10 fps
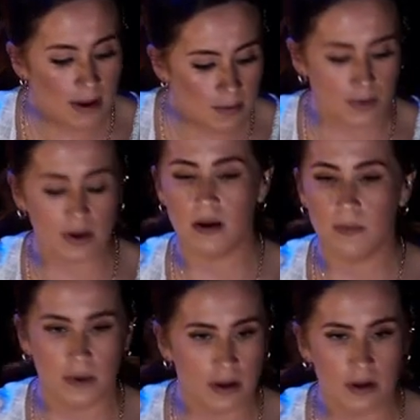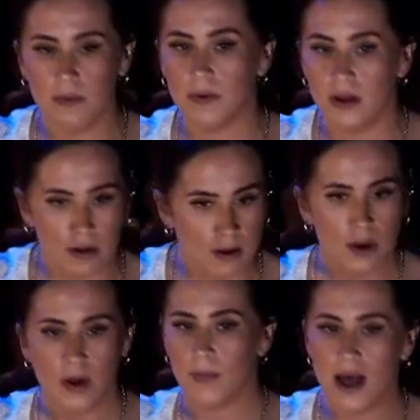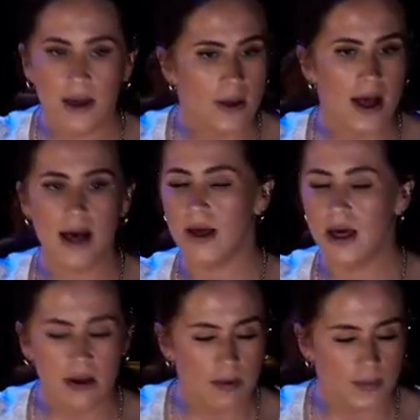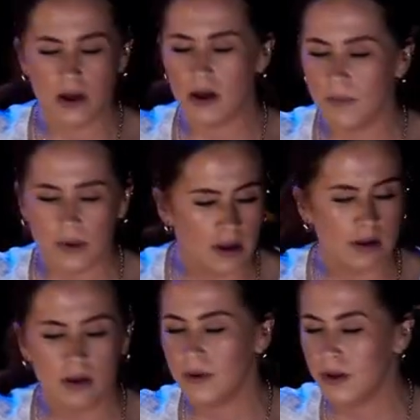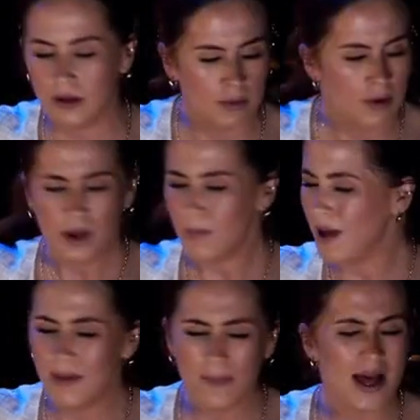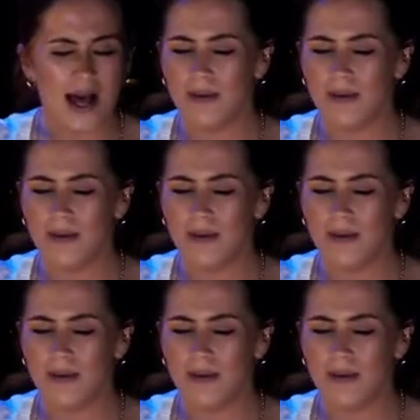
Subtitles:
bum ba-dum ba-dum bum ba-ba-dum bum ba-dum ba-dum bum ba-ba